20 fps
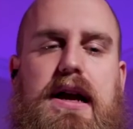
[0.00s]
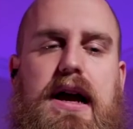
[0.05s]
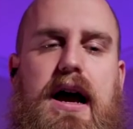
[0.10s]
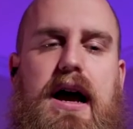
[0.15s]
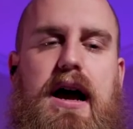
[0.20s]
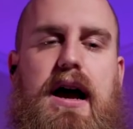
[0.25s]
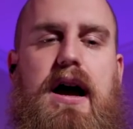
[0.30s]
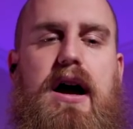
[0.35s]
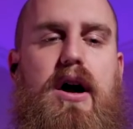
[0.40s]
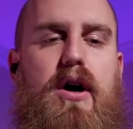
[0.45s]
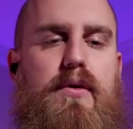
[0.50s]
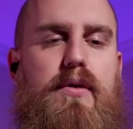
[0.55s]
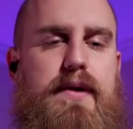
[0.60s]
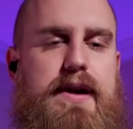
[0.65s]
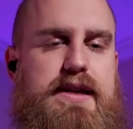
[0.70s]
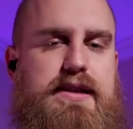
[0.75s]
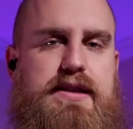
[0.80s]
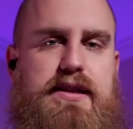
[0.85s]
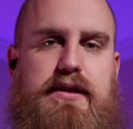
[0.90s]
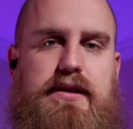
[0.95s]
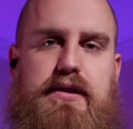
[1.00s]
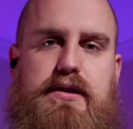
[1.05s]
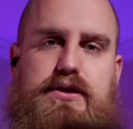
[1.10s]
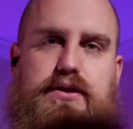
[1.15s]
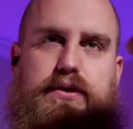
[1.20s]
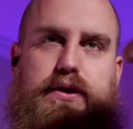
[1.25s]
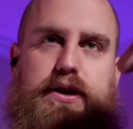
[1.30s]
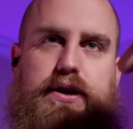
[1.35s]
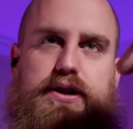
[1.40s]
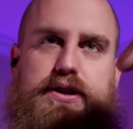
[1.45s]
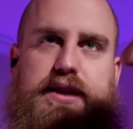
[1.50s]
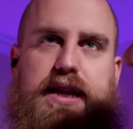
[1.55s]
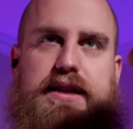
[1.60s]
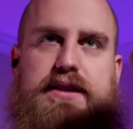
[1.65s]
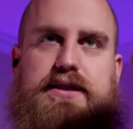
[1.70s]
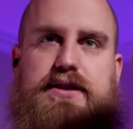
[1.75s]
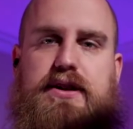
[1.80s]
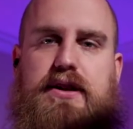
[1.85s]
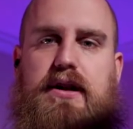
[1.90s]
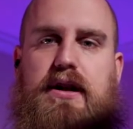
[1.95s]
Always do your
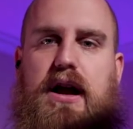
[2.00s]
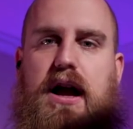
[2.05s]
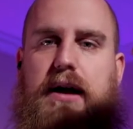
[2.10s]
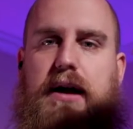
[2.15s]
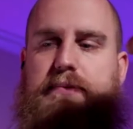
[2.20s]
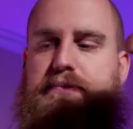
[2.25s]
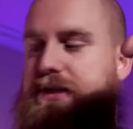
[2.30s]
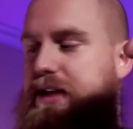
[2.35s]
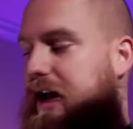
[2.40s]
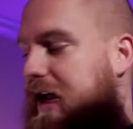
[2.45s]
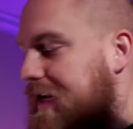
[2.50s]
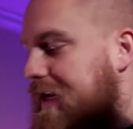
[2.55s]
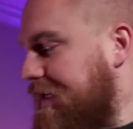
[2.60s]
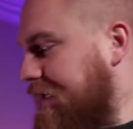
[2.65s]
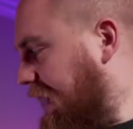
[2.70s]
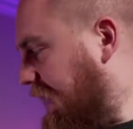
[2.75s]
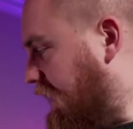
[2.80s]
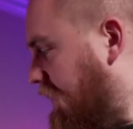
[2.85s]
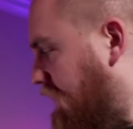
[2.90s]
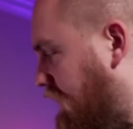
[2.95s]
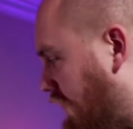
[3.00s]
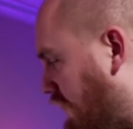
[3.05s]
sensor upside down.